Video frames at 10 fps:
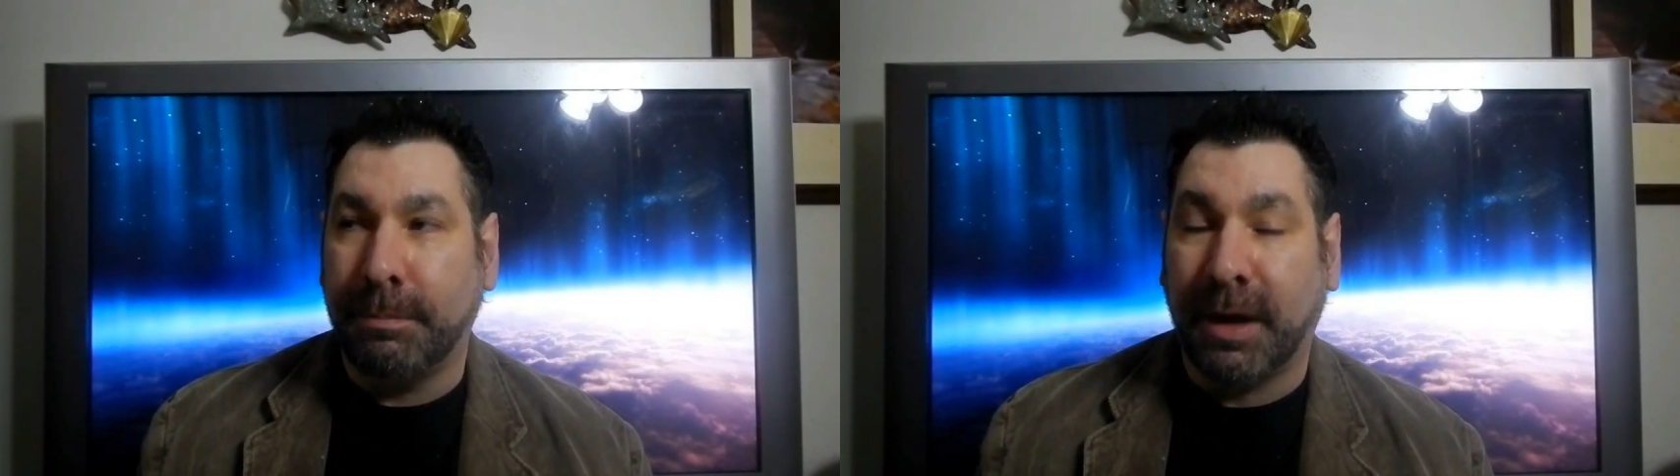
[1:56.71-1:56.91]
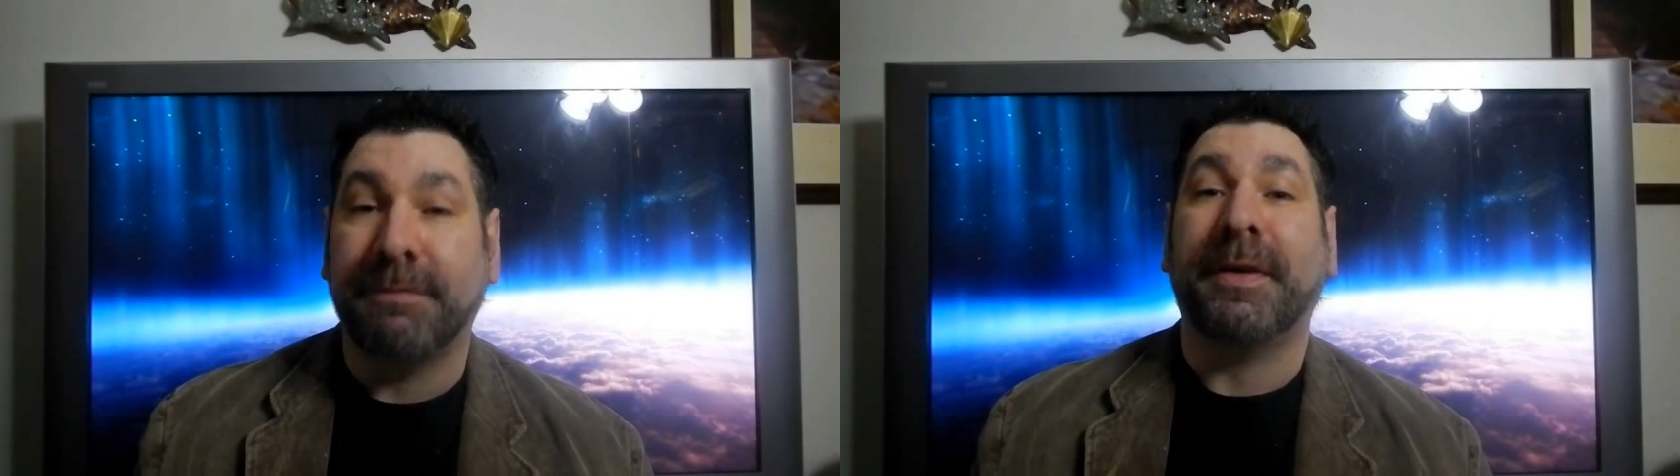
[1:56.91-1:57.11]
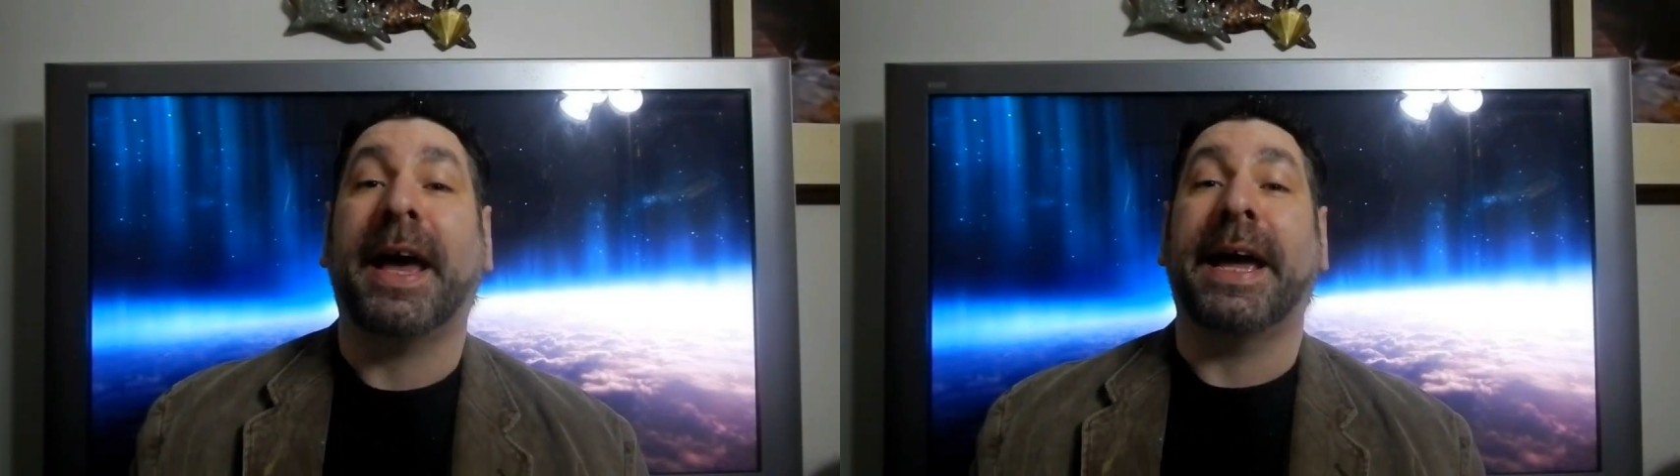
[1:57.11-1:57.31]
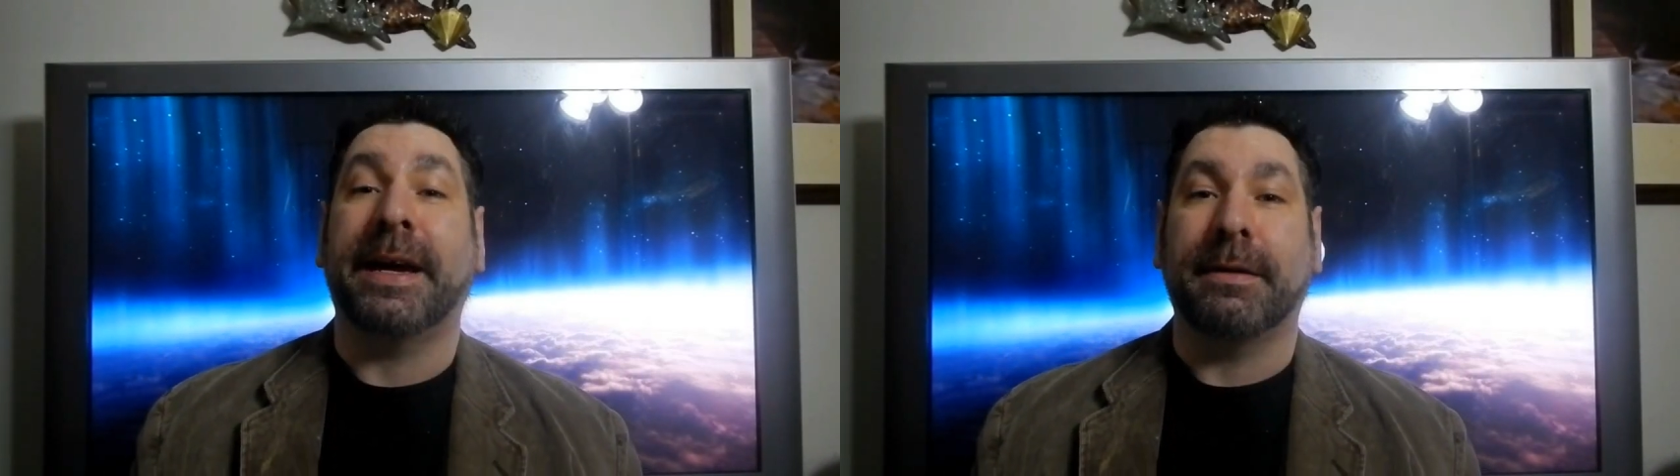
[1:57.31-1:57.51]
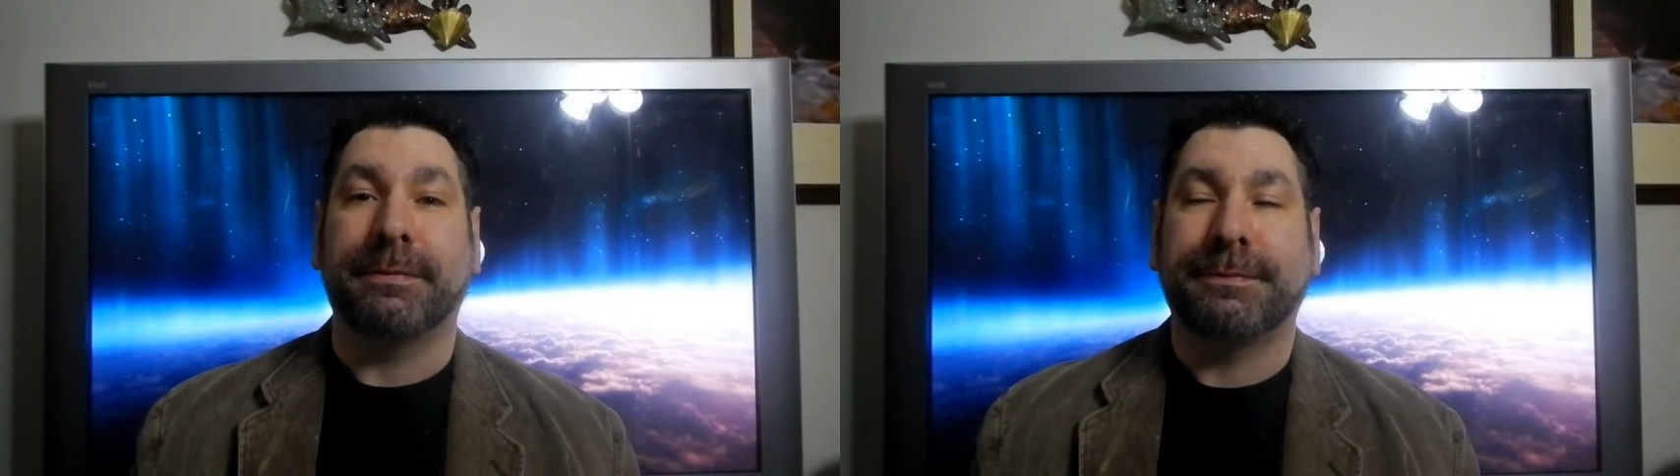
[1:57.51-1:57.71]
buffet
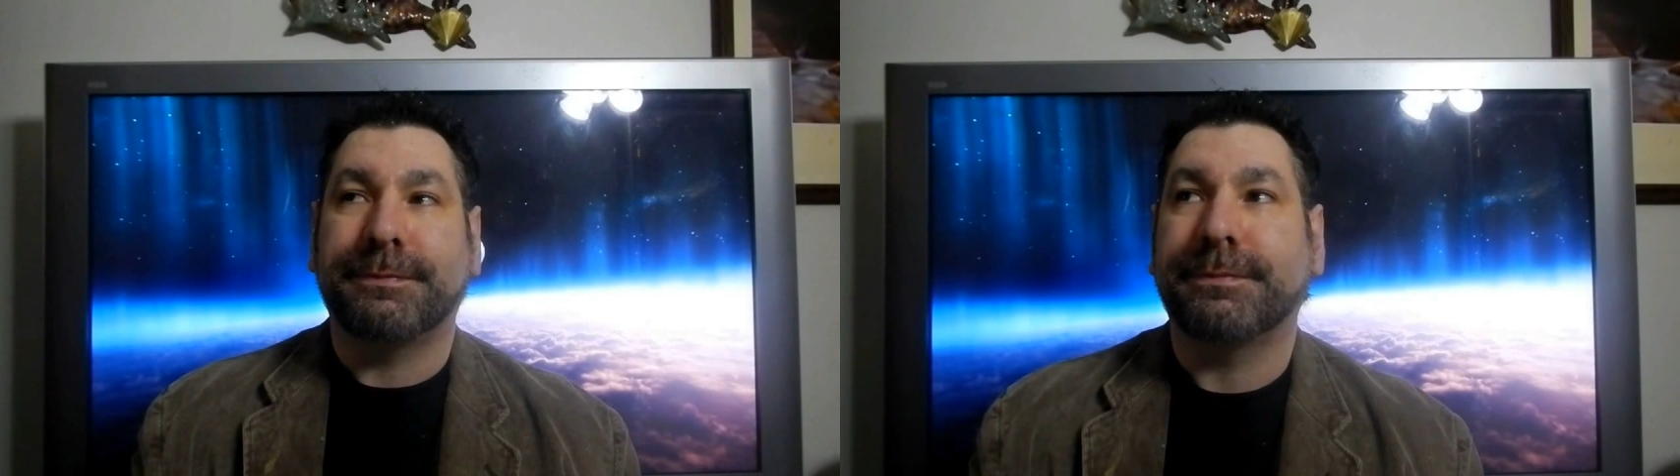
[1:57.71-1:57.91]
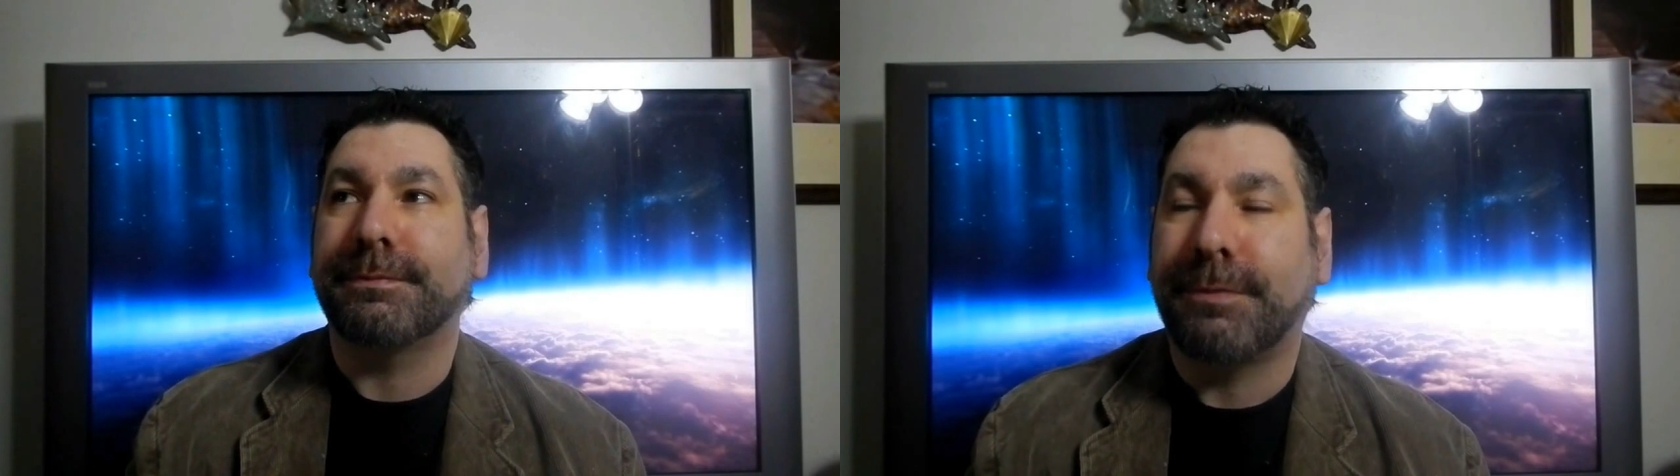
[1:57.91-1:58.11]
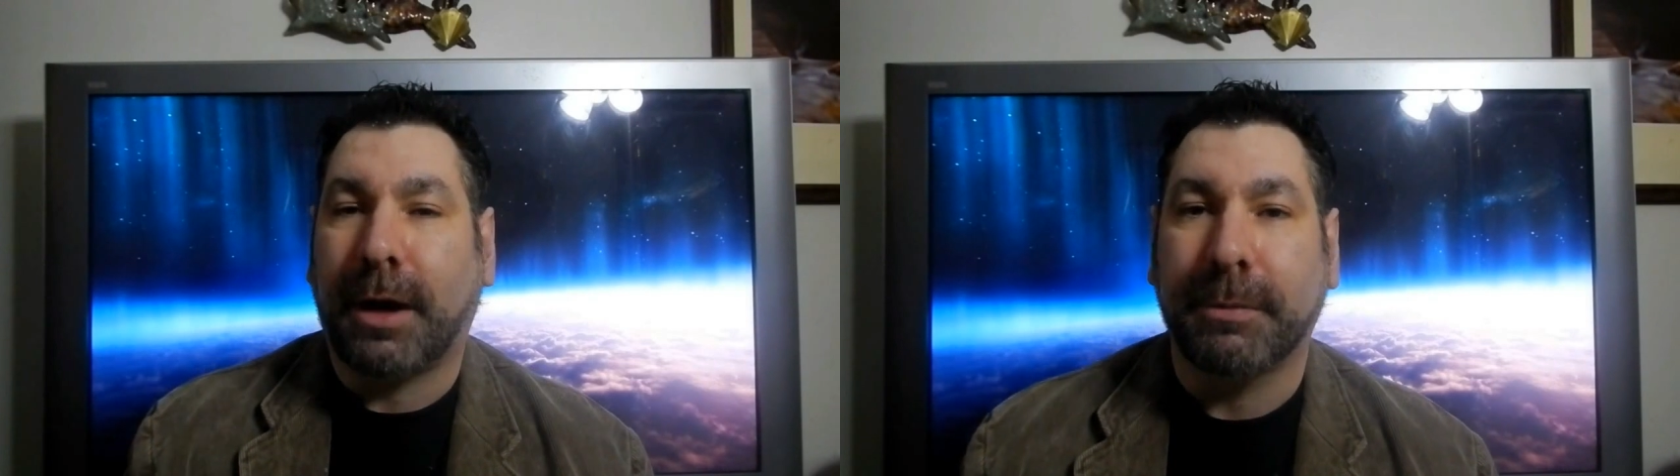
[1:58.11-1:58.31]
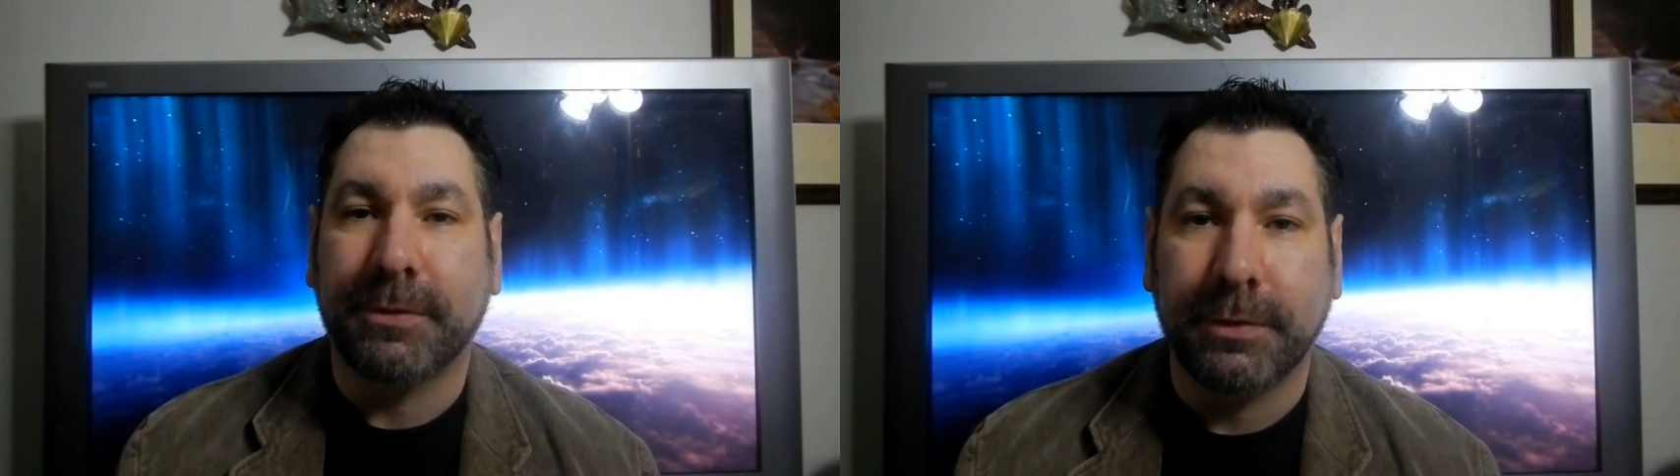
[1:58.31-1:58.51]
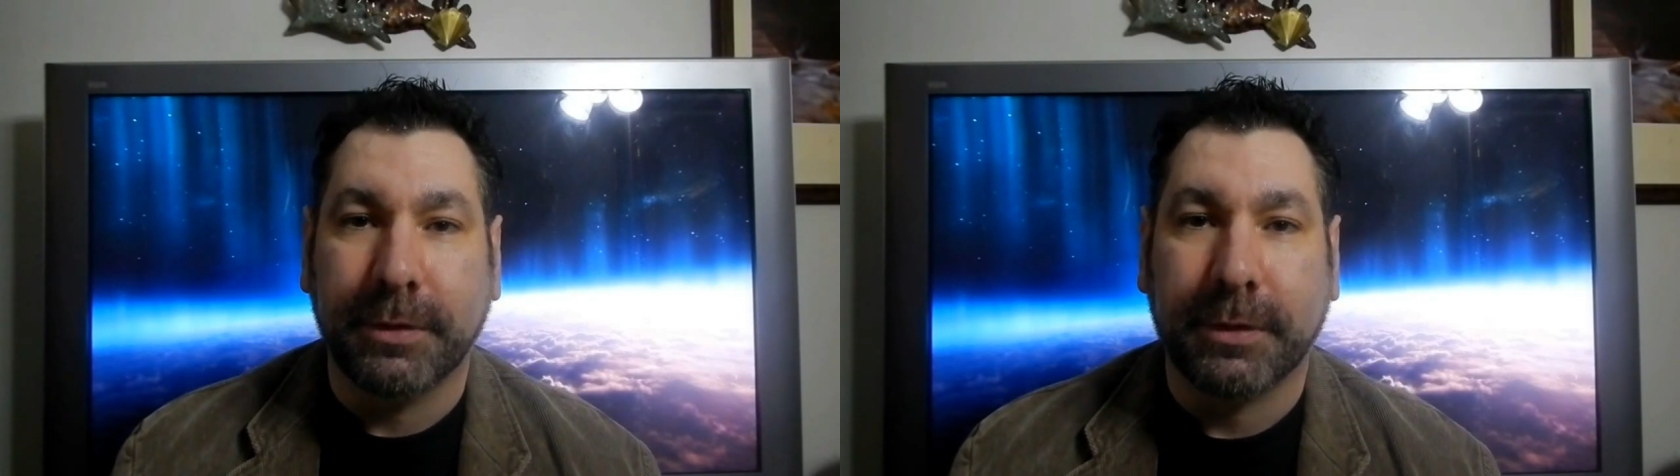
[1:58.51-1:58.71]
of
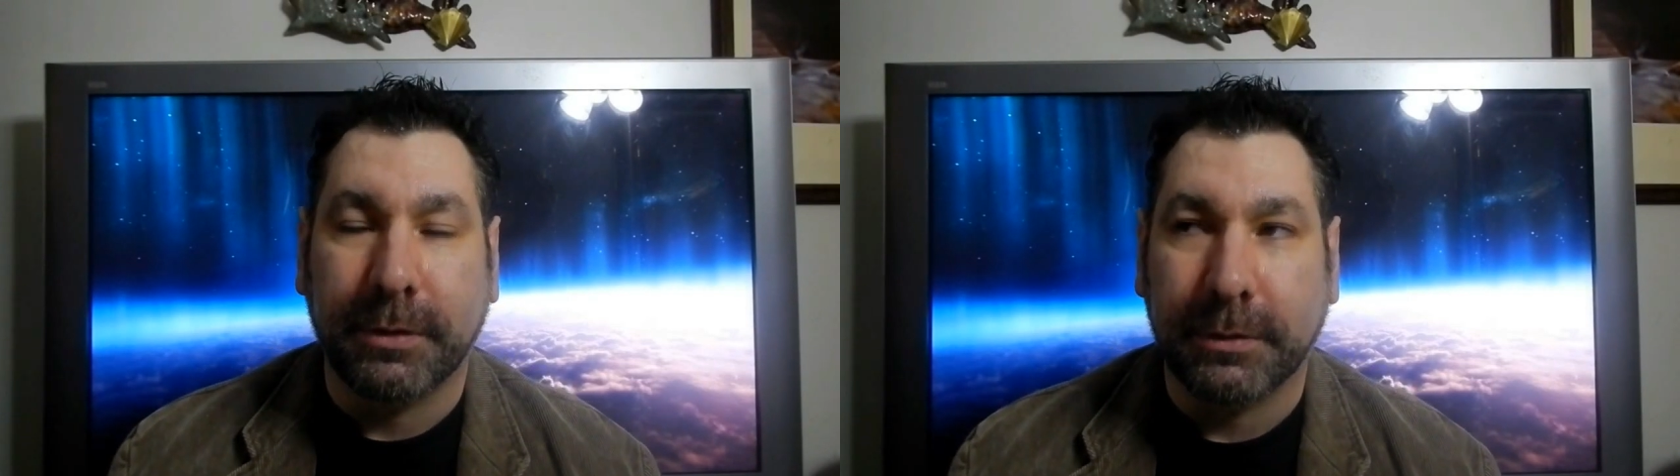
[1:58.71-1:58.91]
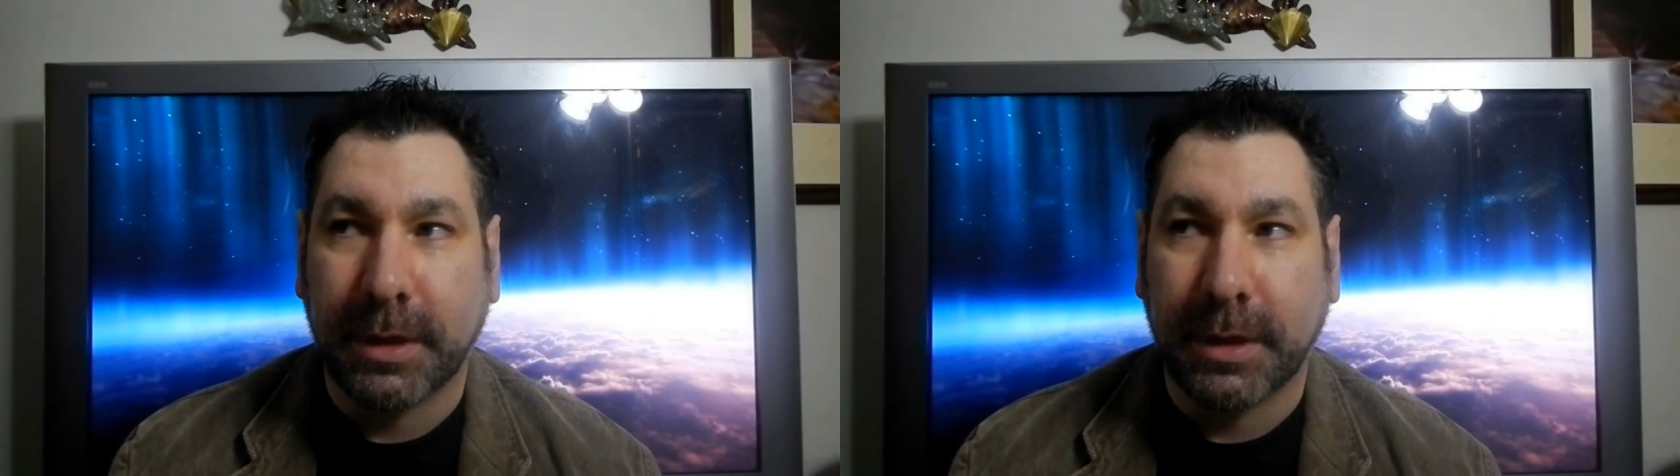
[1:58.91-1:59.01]
pharmaceutical